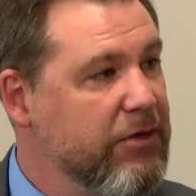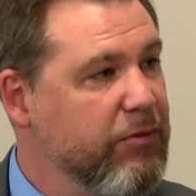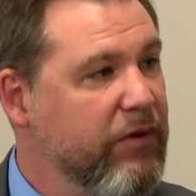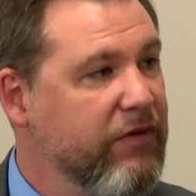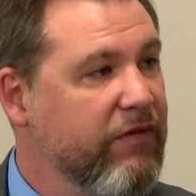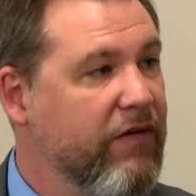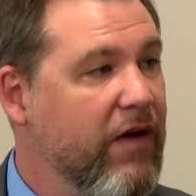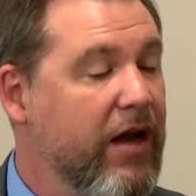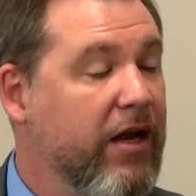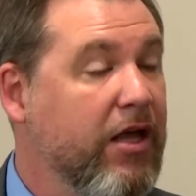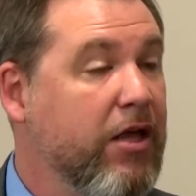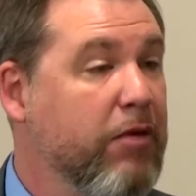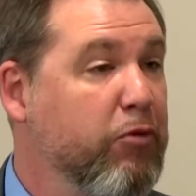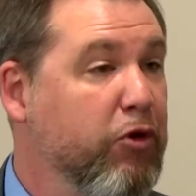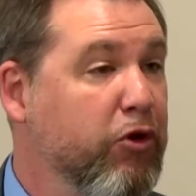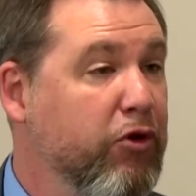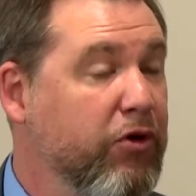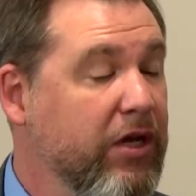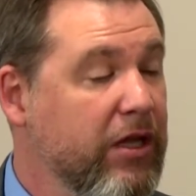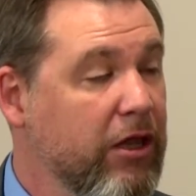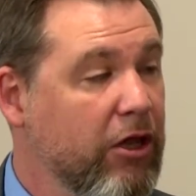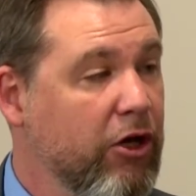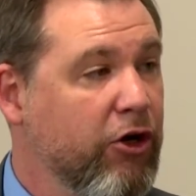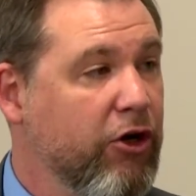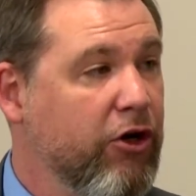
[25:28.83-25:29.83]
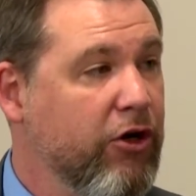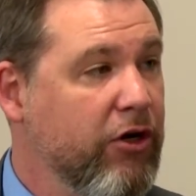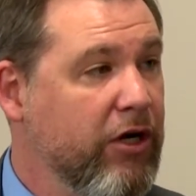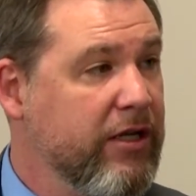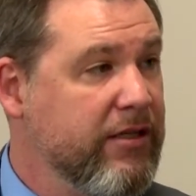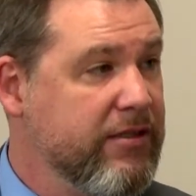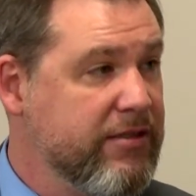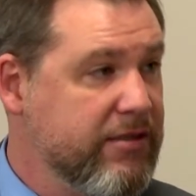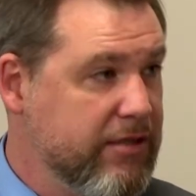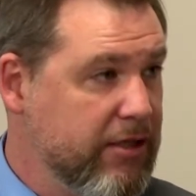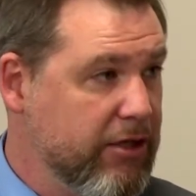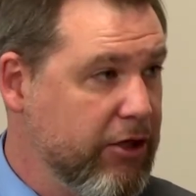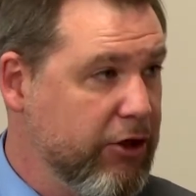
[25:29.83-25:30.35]
We've got a community learning
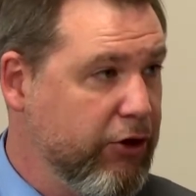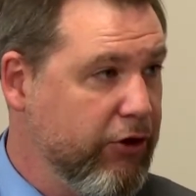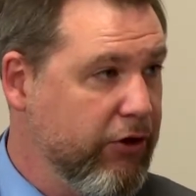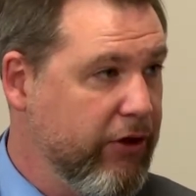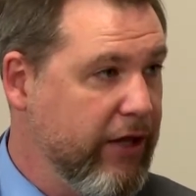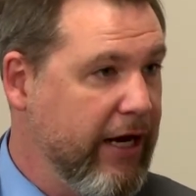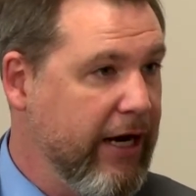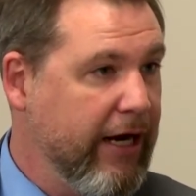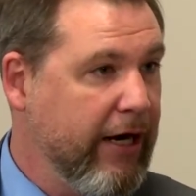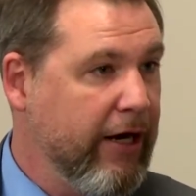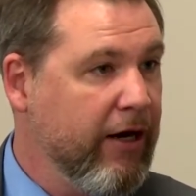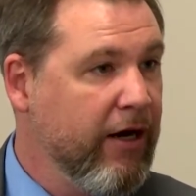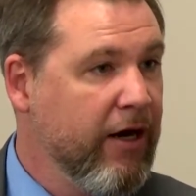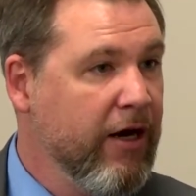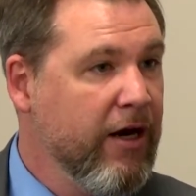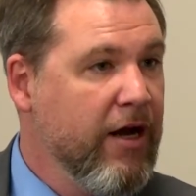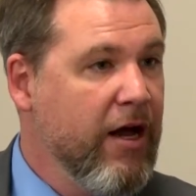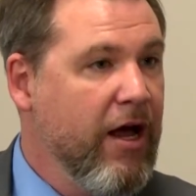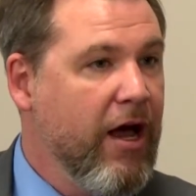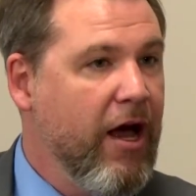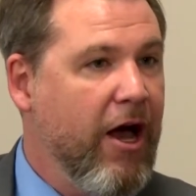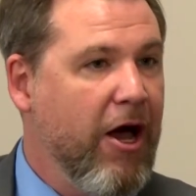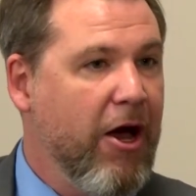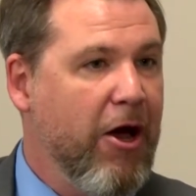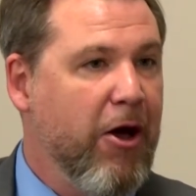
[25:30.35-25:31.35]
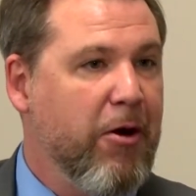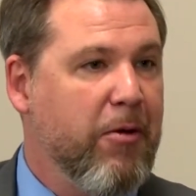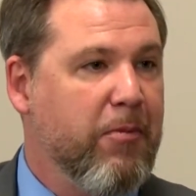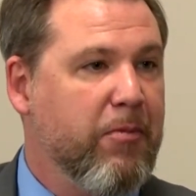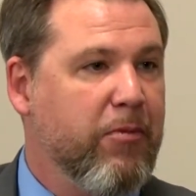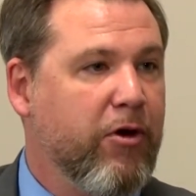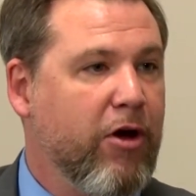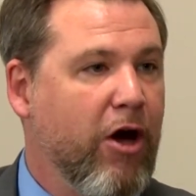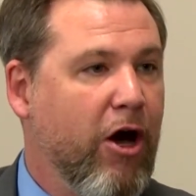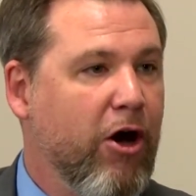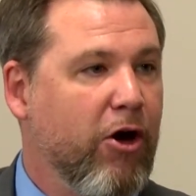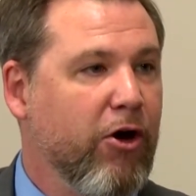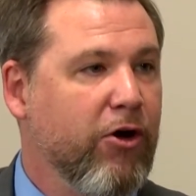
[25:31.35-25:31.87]
center there
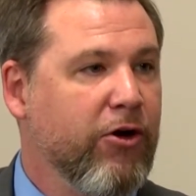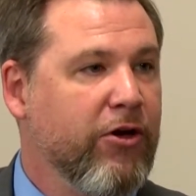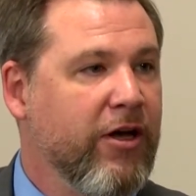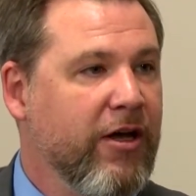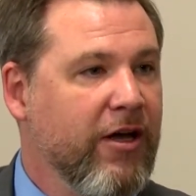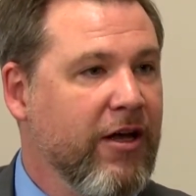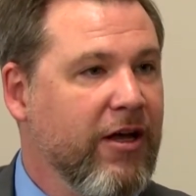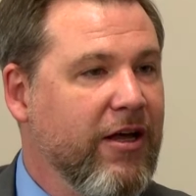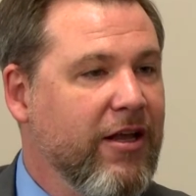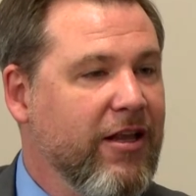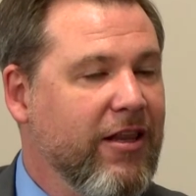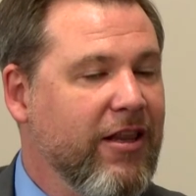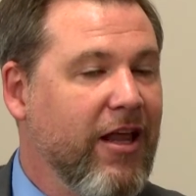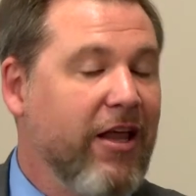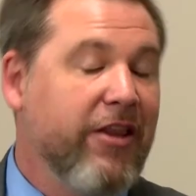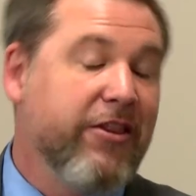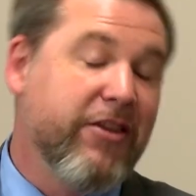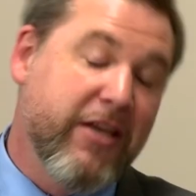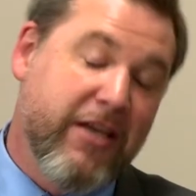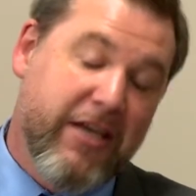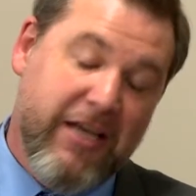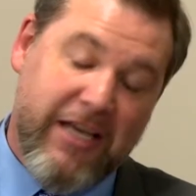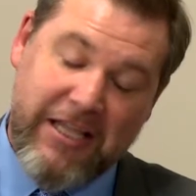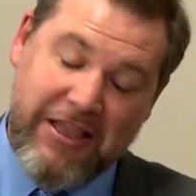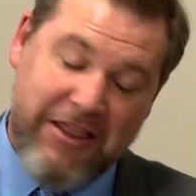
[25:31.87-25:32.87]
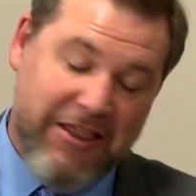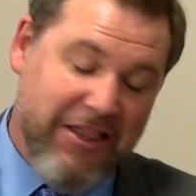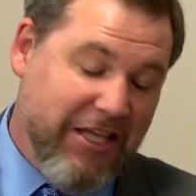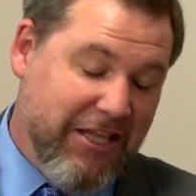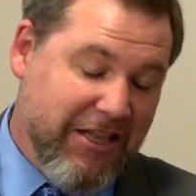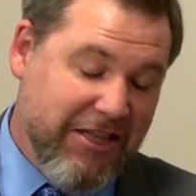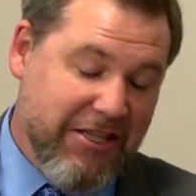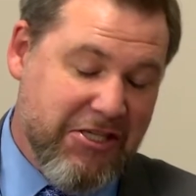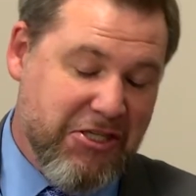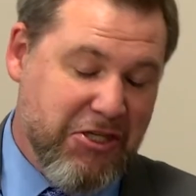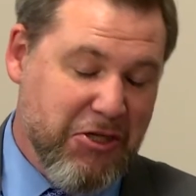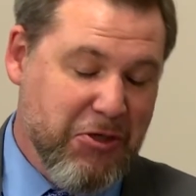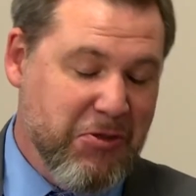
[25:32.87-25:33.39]
called, the
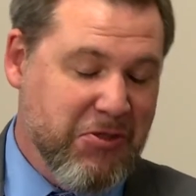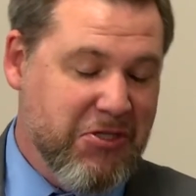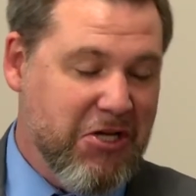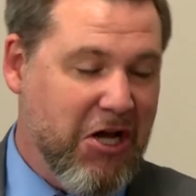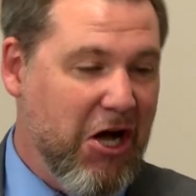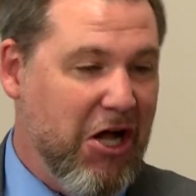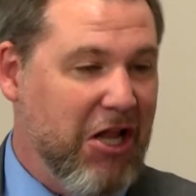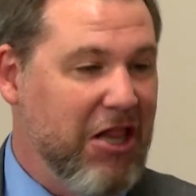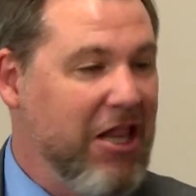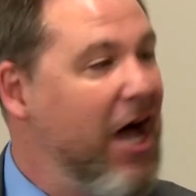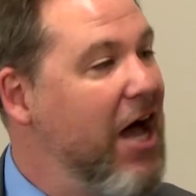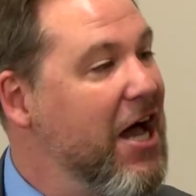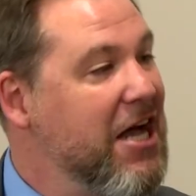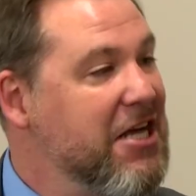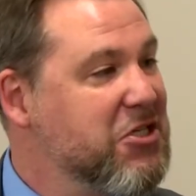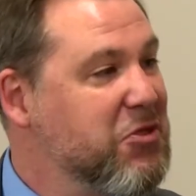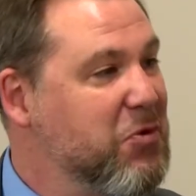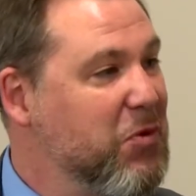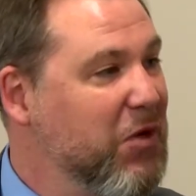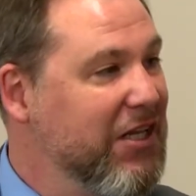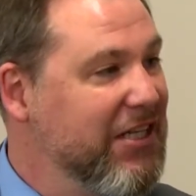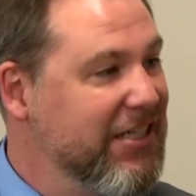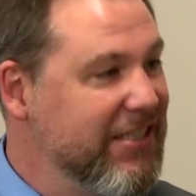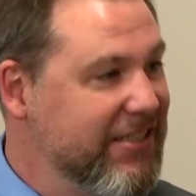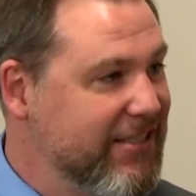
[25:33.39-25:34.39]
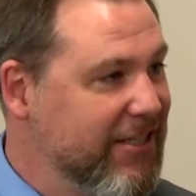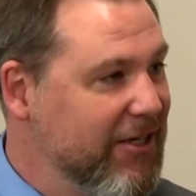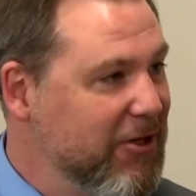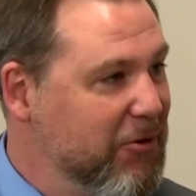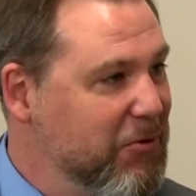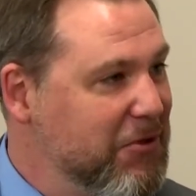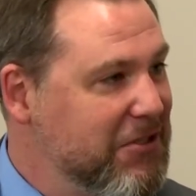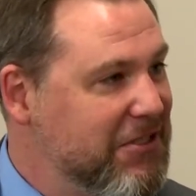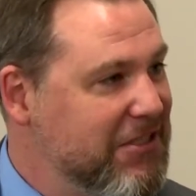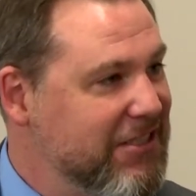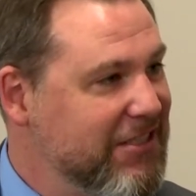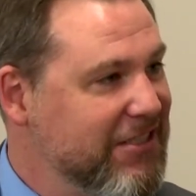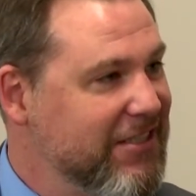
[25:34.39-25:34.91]
students call it La Escuelita,
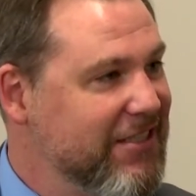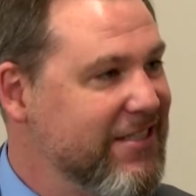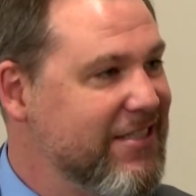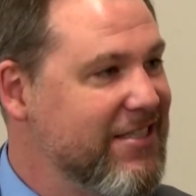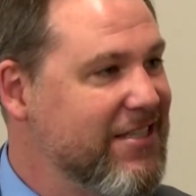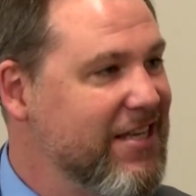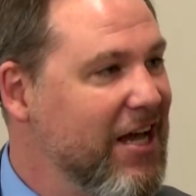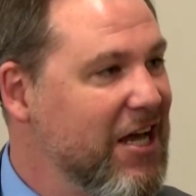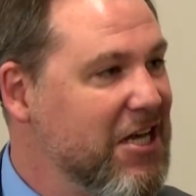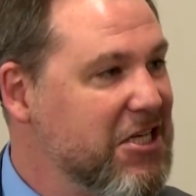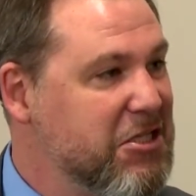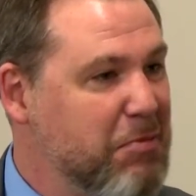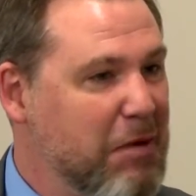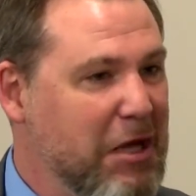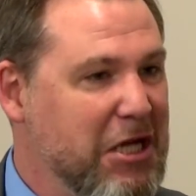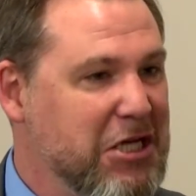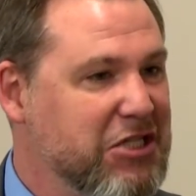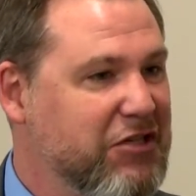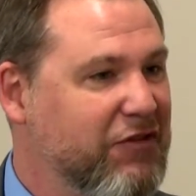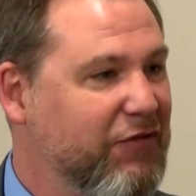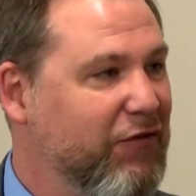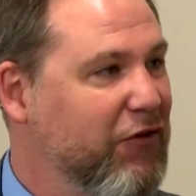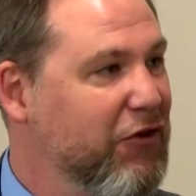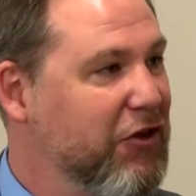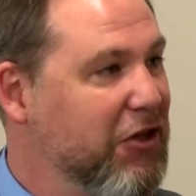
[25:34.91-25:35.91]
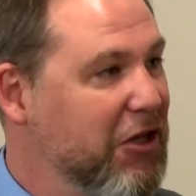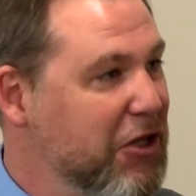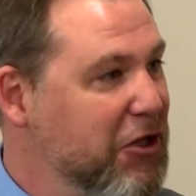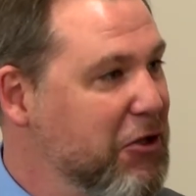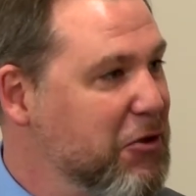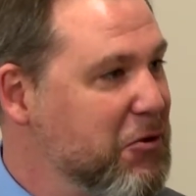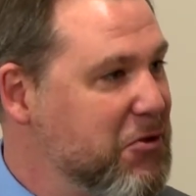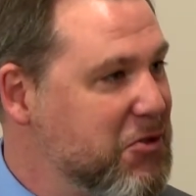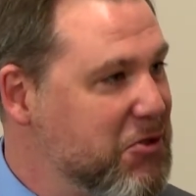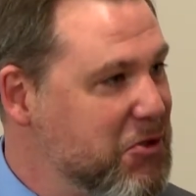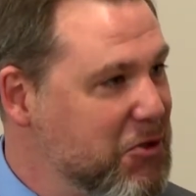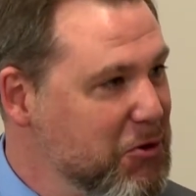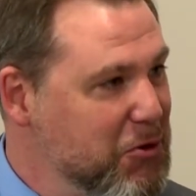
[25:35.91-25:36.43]
which is Spanish for the little
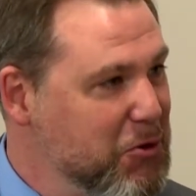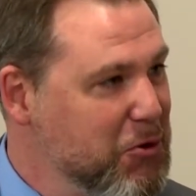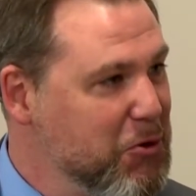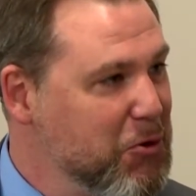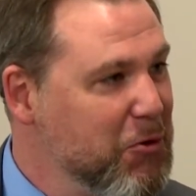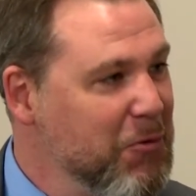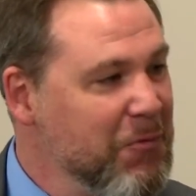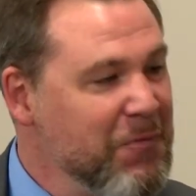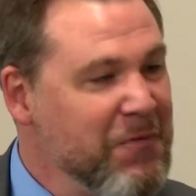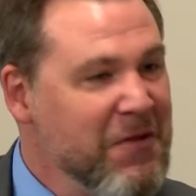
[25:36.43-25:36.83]
school.